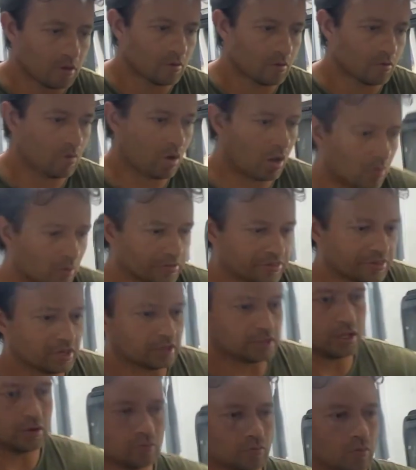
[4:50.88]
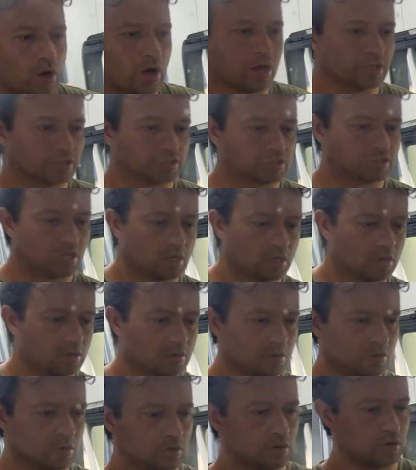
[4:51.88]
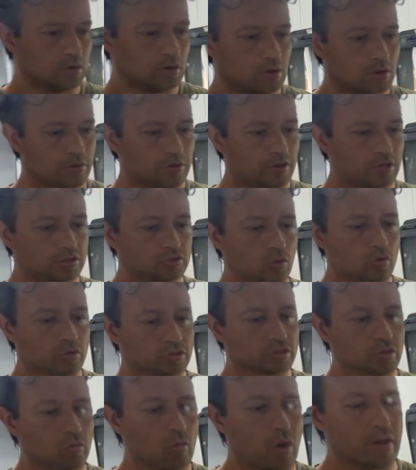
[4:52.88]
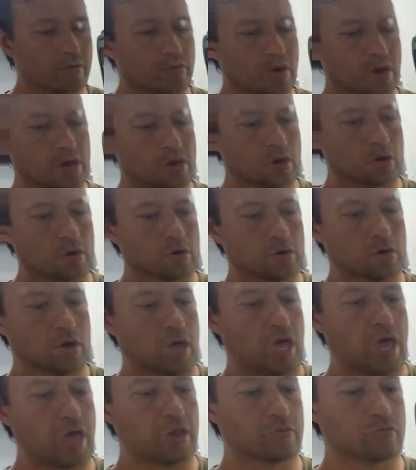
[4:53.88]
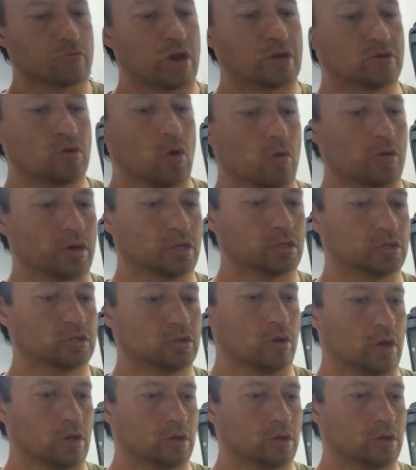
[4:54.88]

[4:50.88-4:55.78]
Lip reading: Well, what they did was this orange and white right here had a red going into it.